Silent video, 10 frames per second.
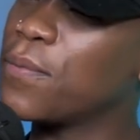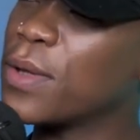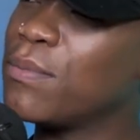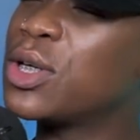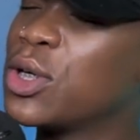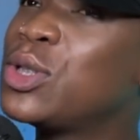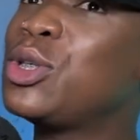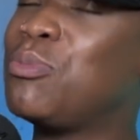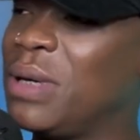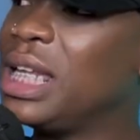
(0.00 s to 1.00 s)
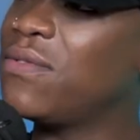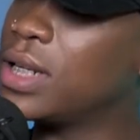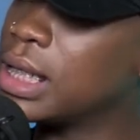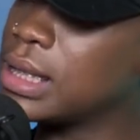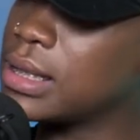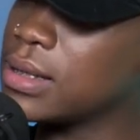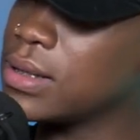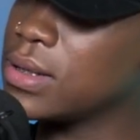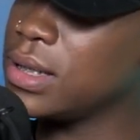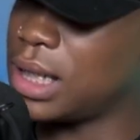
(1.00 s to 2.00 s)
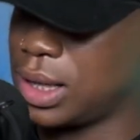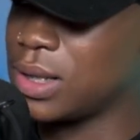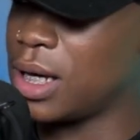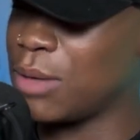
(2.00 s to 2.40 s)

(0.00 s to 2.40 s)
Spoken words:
Because you believe in it. You understand what I mean?